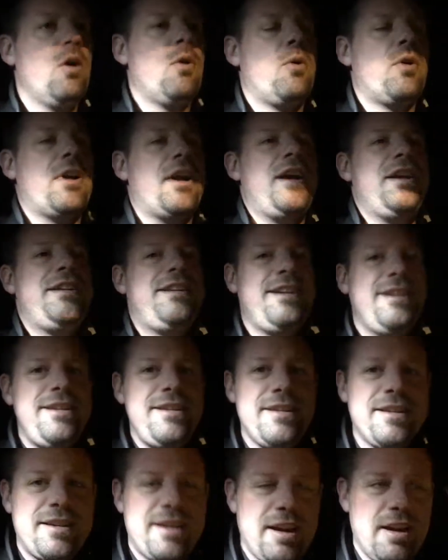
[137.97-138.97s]
What I
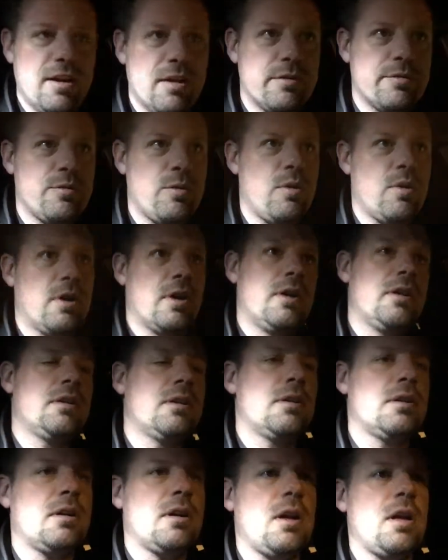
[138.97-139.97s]
didn't care for
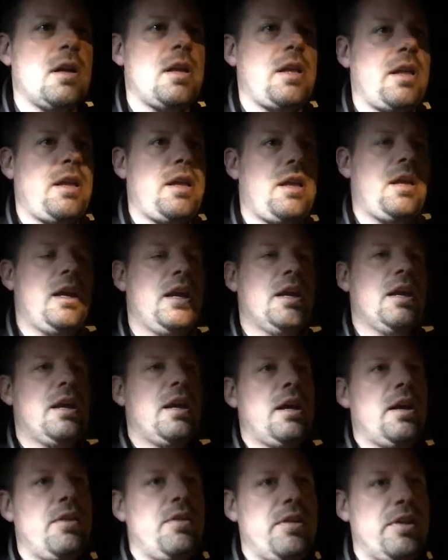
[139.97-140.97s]

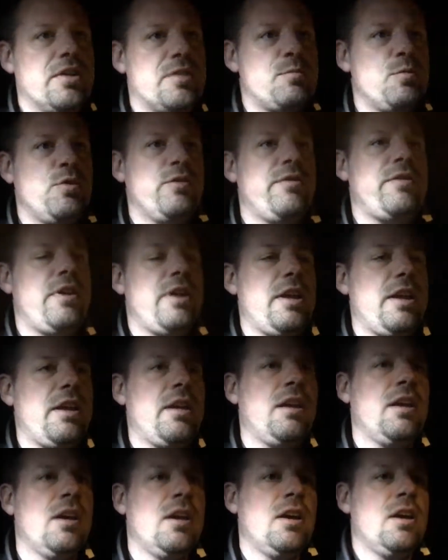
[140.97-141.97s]
in this
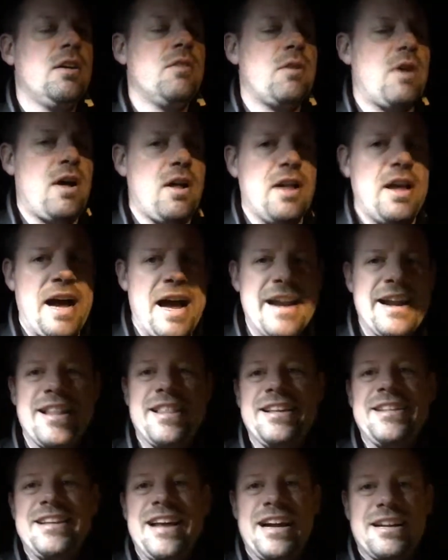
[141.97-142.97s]
movie, well, out of
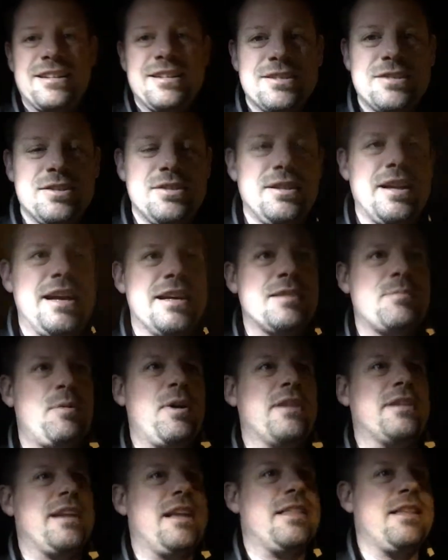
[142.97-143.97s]
the technical
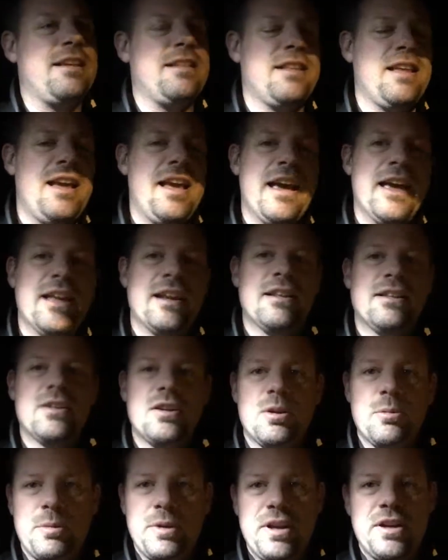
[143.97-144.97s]
aspect, I think they had a
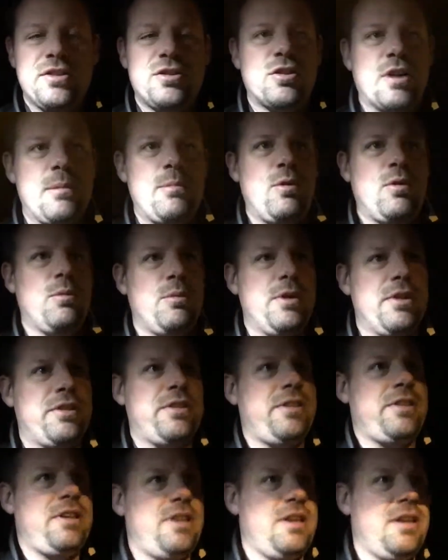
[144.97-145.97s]
little bit of trouble
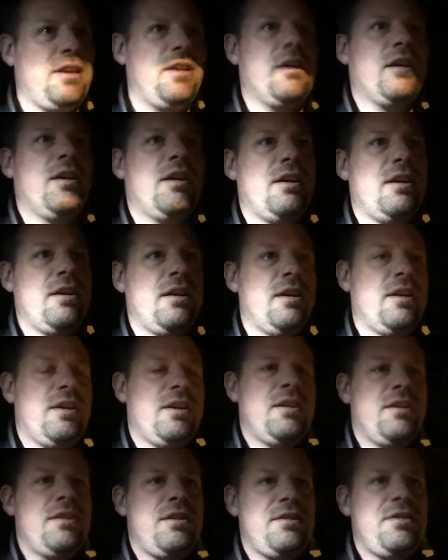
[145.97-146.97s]
with the
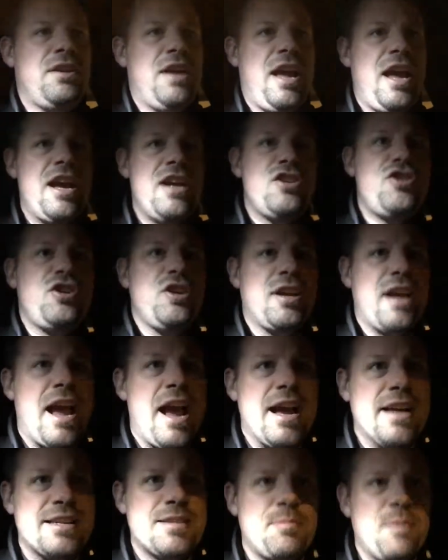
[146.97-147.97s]
aging
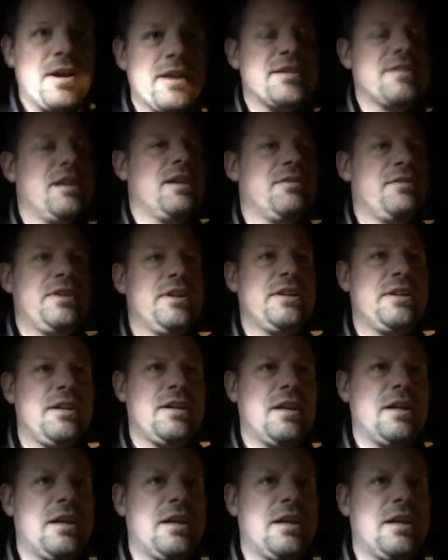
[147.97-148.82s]
aspects of it.